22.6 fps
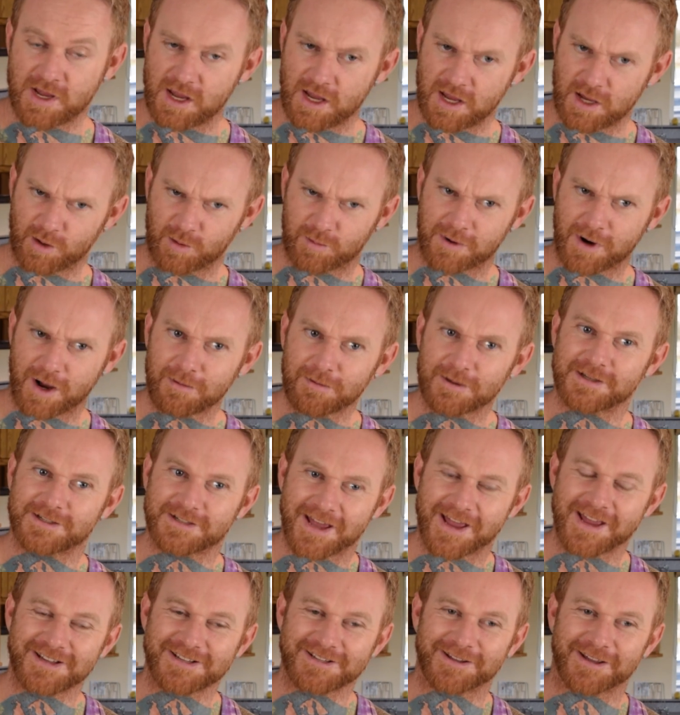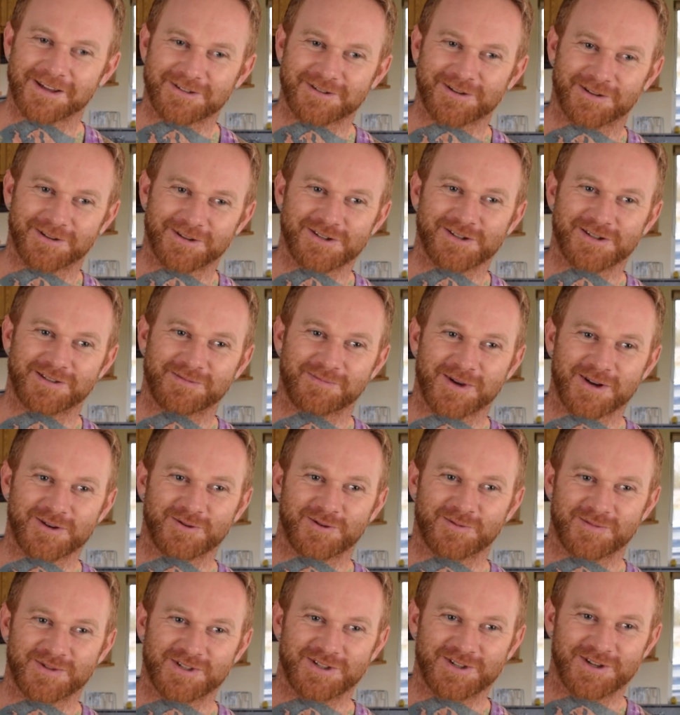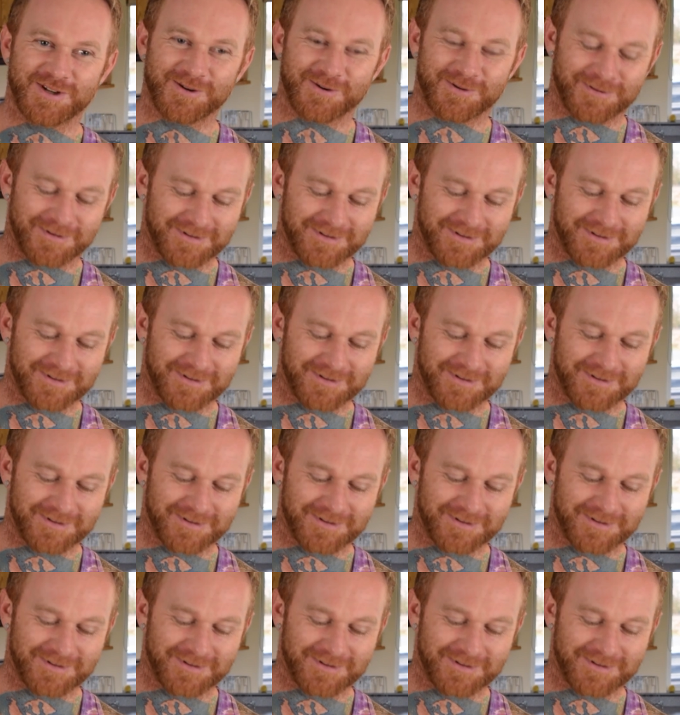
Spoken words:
It'll probably taste like delicious mushrooms too.